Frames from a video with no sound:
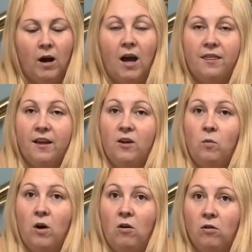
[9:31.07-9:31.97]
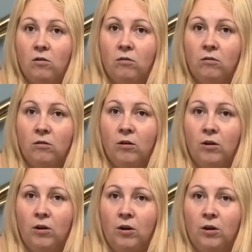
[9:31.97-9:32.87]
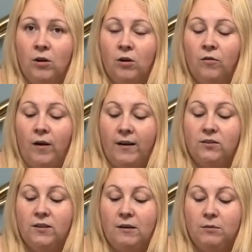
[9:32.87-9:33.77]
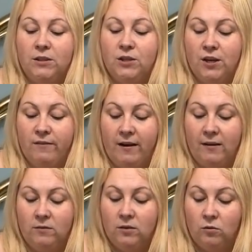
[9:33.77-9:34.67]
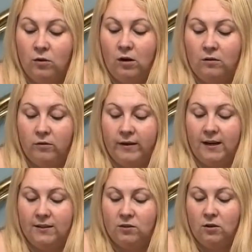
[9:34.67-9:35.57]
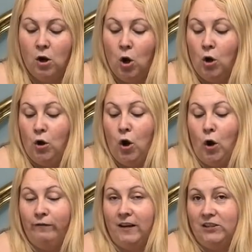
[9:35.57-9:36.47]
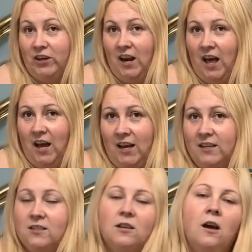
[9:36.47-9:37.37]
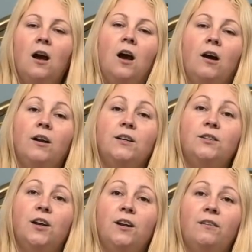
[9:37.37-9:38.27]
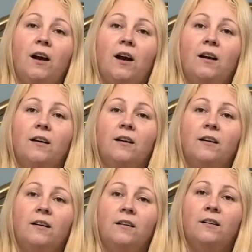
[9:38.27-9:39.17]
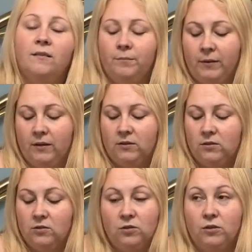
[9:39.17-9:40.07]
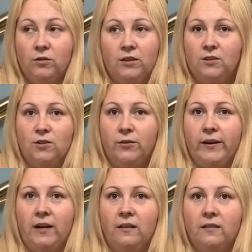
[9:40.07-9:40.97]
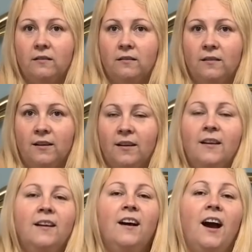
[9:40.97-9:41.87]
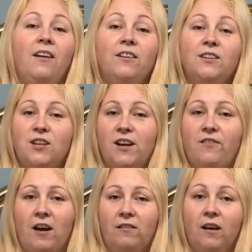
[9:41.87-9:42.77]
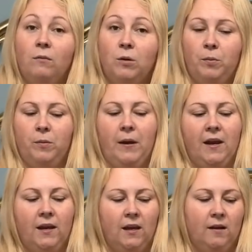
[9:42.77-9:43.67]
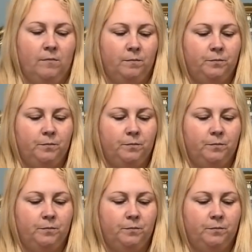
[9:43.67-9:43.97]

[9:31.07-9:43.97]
I think we're on. Right, so now I'm going to turn it around. Oh look, green light on. No flashing lights. I'm going to turn it because there's nothing. It's not doing anything. I'm going to turn it around. I'm going to put the ink in.